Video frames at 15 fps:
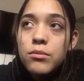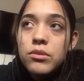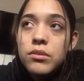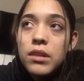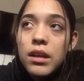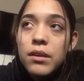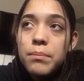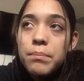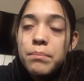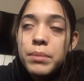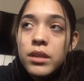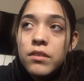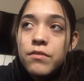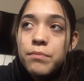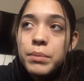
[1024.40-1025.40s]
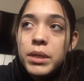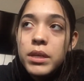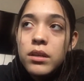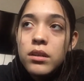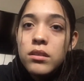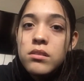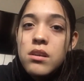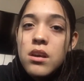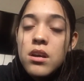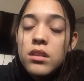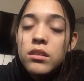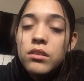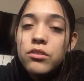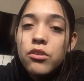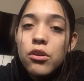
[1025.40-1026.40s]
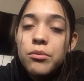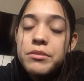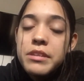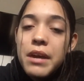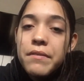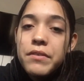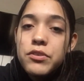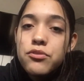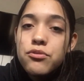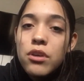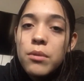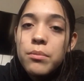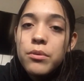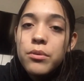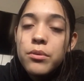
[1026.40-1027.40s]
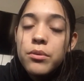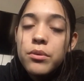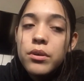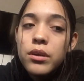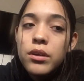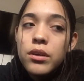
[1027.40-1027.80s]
was like beef because this girl was having trouble.